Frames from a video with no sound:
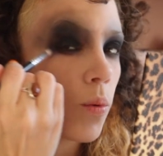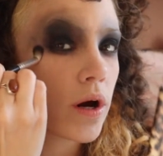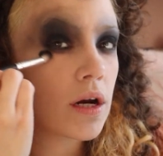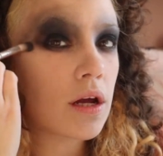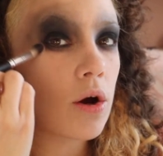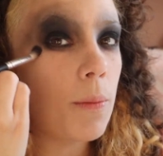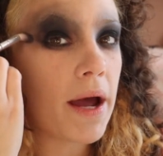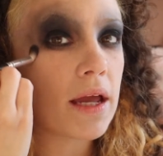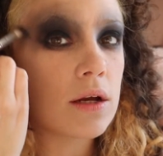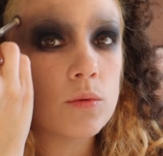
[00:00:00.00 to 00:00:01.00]
And we're going to go
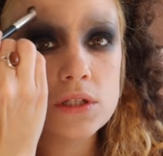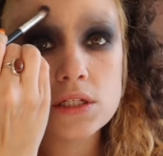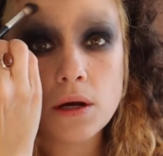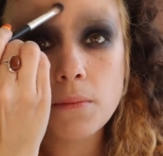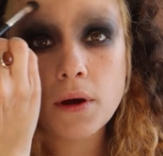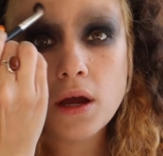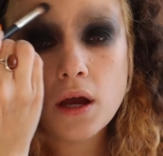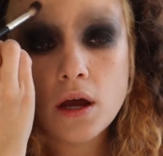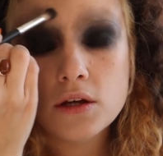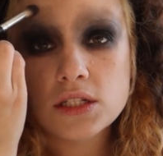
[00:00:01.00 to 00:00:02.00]
back in with some
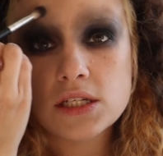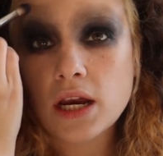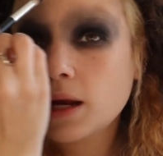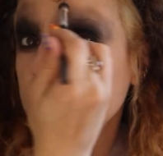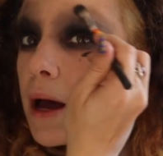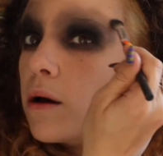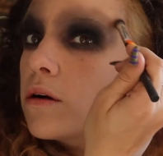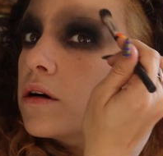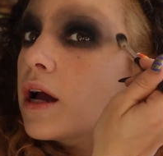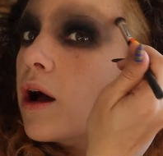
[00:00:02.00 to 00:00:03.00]
setting
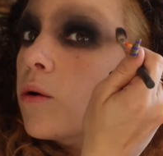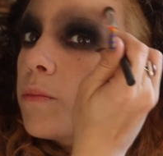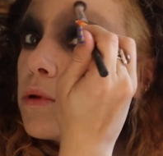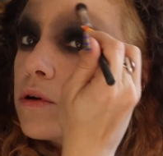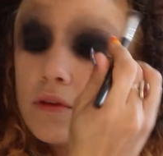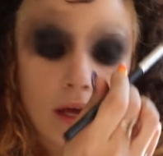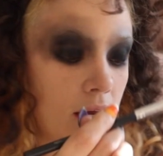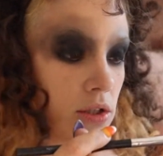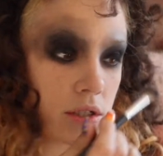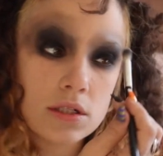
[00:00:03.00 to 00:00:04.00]
powder to help blur the
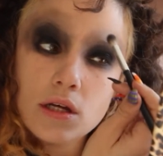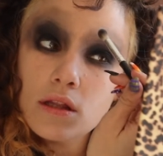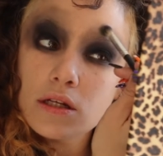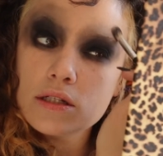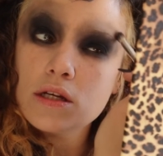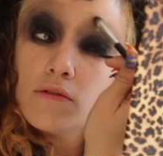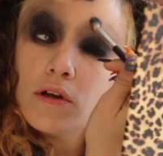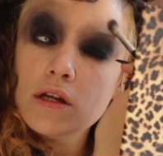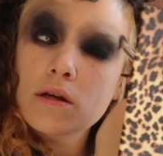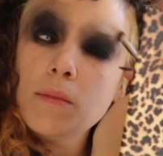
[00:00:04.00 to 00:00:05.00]
edges of this
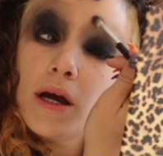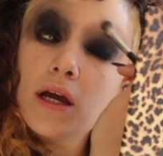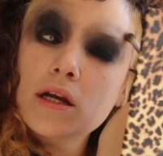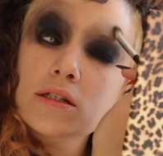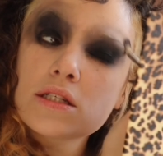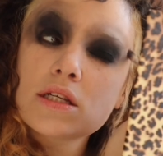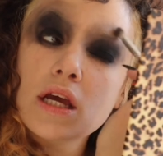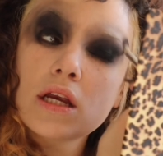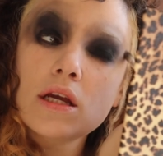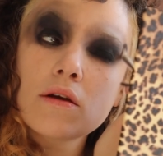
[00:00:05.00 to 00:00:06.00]
into my
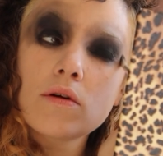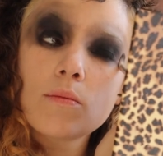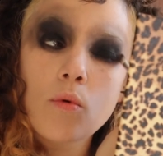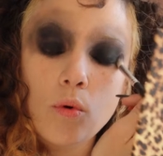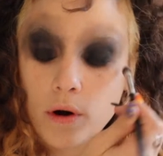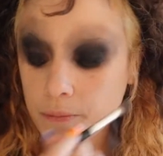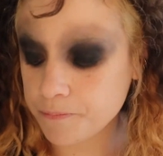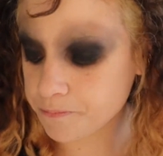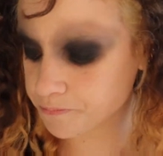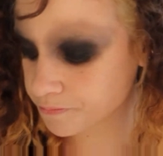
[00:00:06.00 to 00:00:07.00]
skin even more.
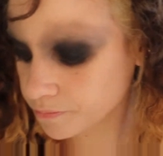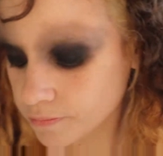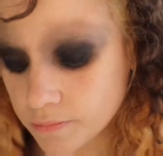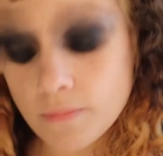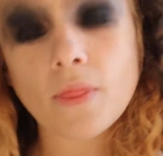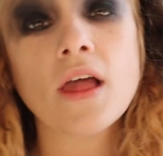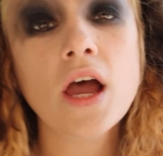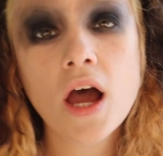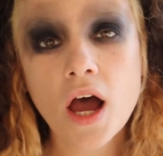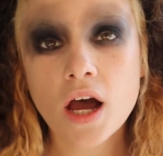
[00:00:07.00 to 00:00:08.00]

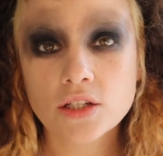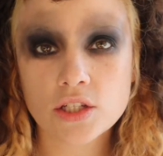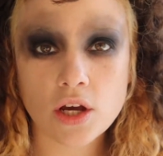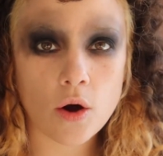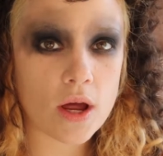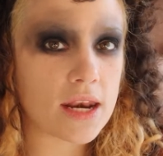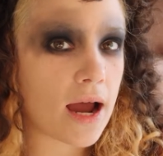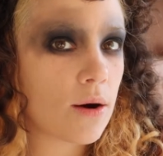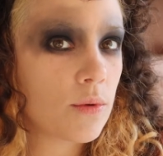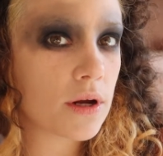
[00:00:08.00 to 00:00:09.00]
So
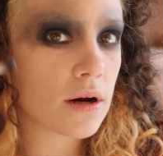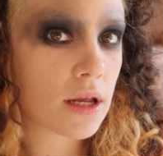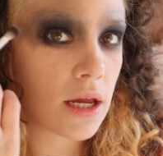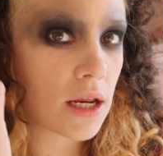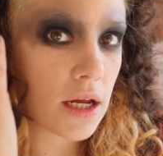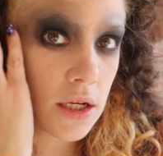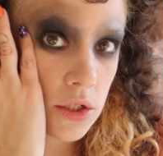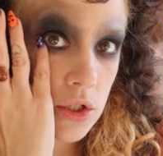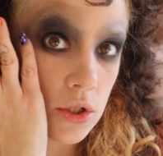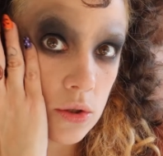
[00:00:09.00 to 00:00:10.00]
now we are getting
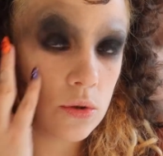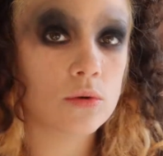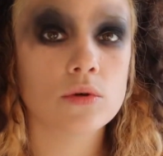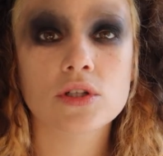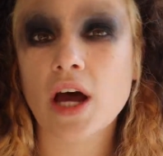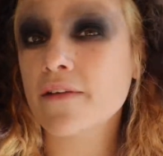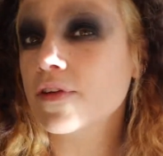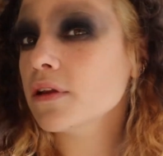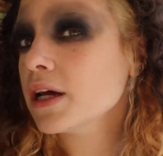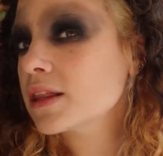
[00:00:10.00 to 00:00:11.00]
to, so I
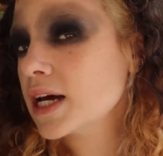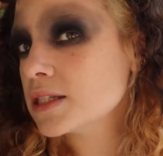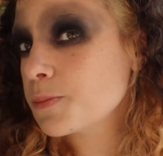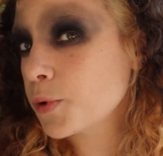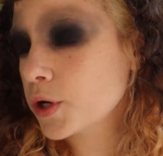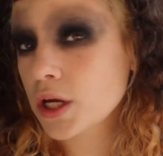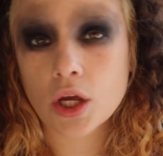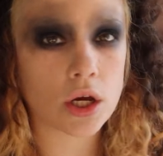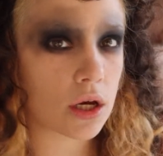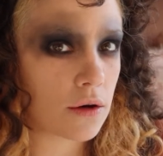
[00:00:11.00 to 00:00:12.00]
feel like that's pretty
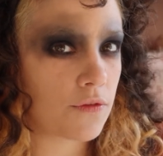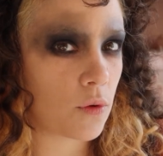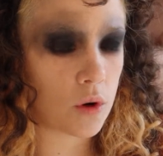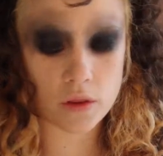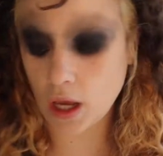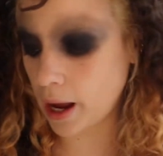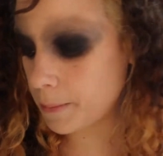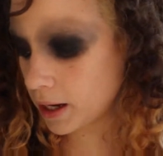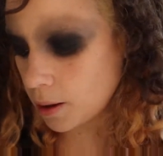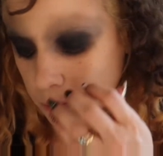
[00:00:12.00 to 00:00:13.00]
good for the eye
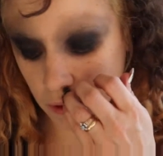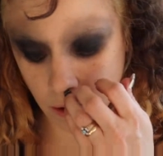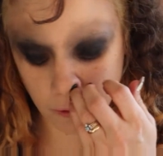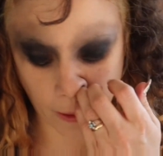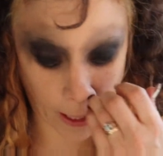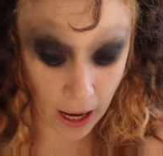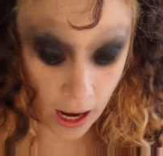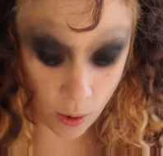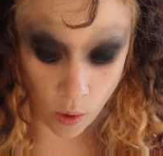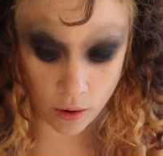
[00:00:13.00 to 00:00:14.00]
makeup look that
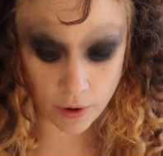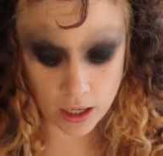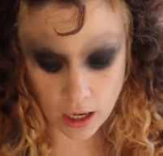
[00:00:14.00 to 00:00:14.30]
I want right